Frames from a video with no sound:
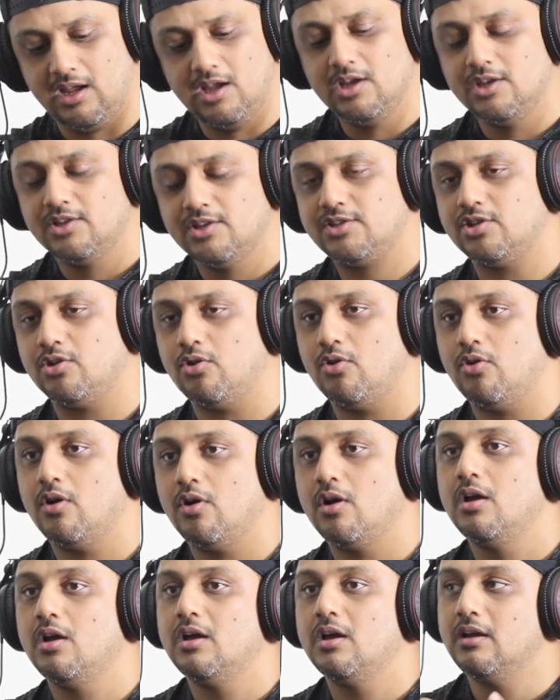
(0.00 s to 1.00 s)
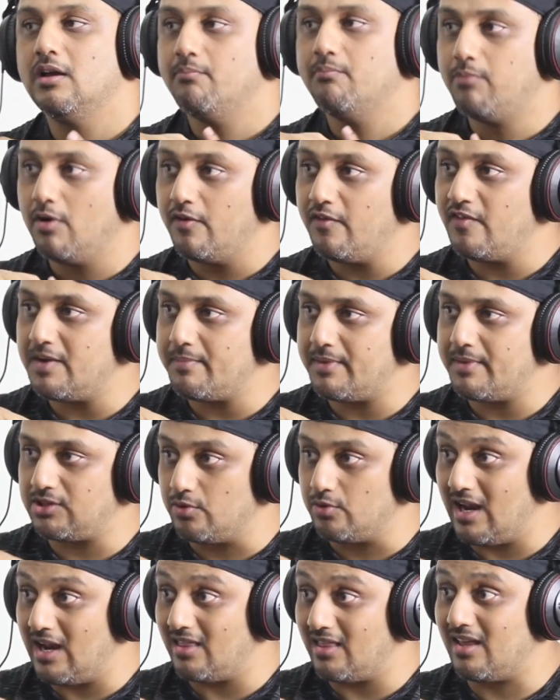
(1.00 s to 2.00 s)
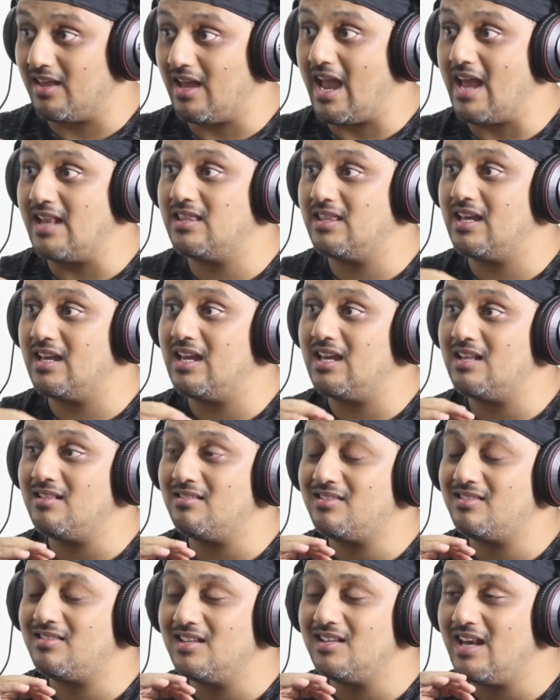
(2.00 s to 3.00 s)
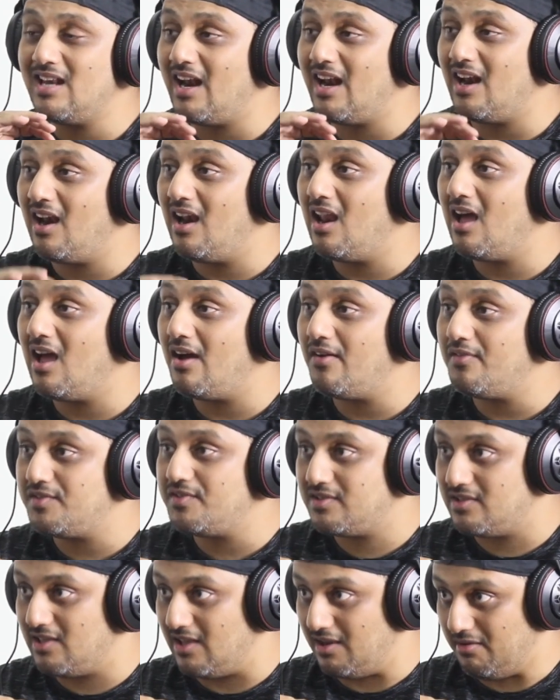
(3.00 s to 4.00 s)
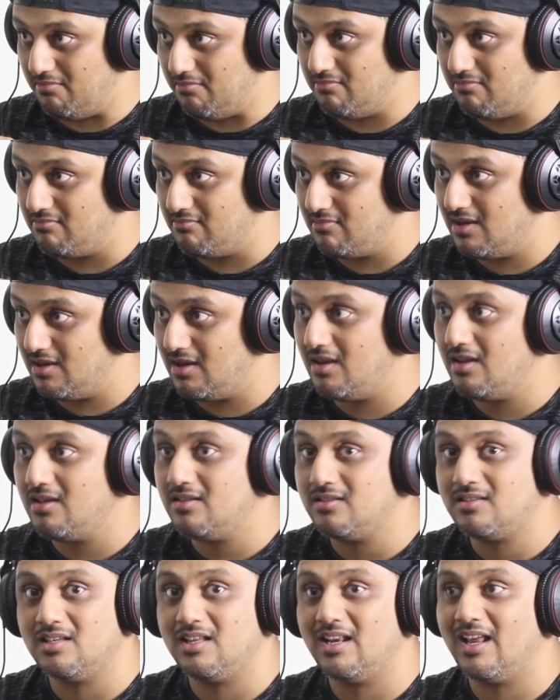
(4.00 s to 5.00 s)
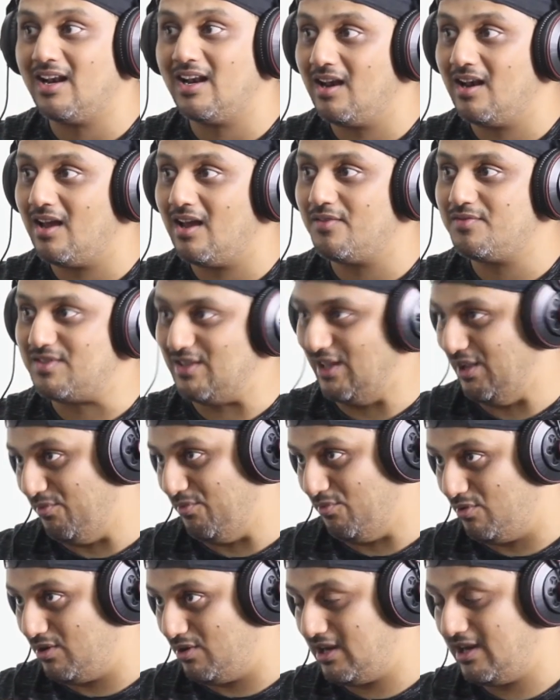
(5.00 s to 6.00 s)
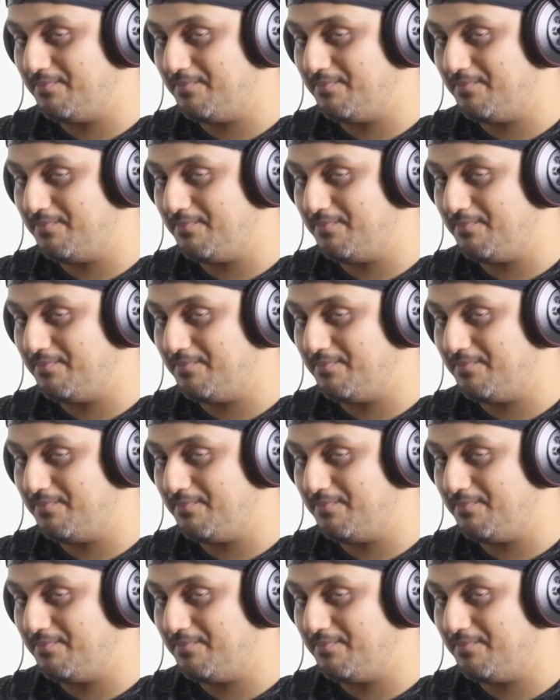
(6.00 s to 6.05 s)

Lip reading: So both of them are together, and the internet loves them. Loves them, right?